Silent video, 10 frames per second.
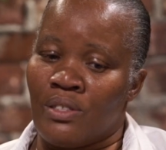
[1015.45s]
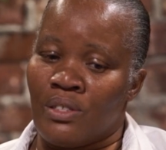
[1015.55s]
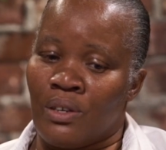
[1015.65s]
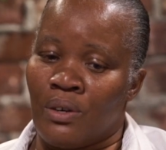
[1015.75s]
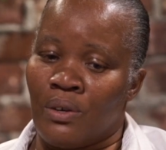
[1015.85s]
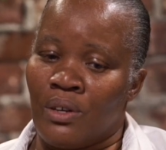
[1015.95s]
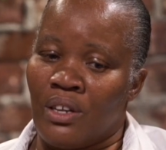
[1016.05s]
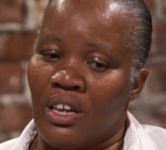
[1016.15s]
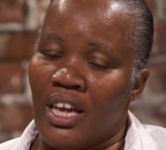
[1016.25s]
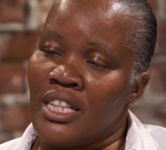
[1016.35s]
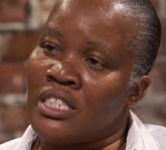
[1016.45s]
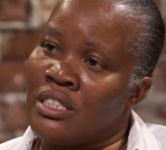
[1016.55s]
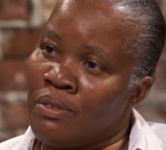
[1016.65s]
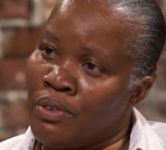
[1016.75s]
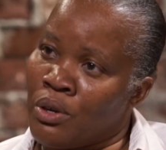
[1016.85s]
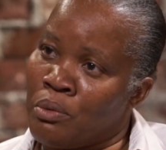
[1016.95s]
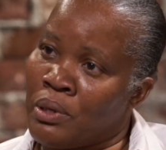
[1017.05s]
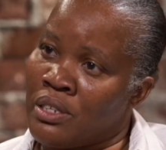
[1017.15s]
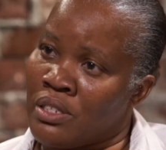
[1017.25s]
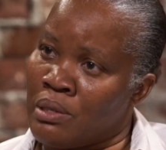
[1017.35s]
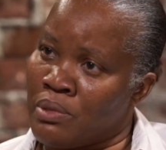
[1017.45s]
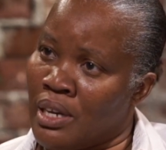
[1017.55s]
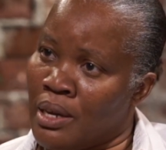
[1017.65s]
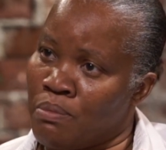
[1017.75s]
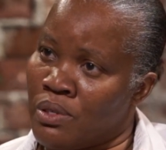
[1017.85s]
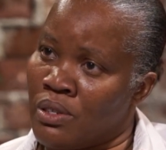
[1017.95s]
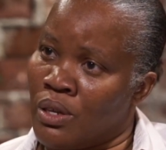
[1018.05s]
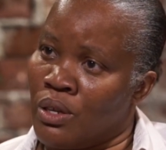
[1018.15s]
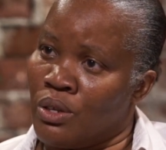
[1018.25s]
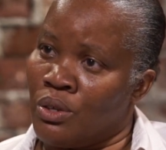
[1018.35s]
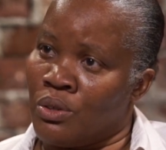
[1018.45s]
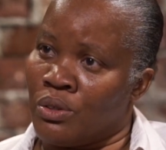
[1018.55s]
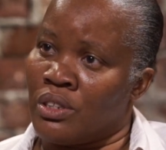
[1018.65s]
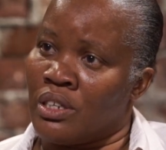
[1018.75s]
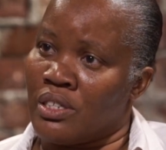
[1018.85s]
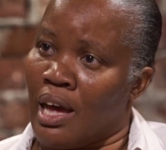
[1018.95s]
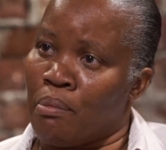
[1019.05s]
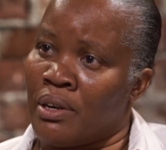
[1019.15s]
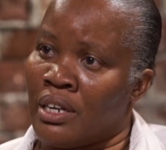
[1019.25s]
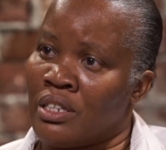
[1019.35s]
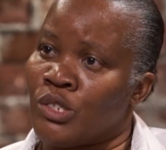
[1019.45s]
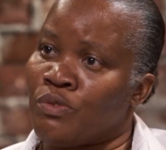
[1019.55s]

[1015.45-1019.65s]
so it's difficult because sometimes, things happen and it's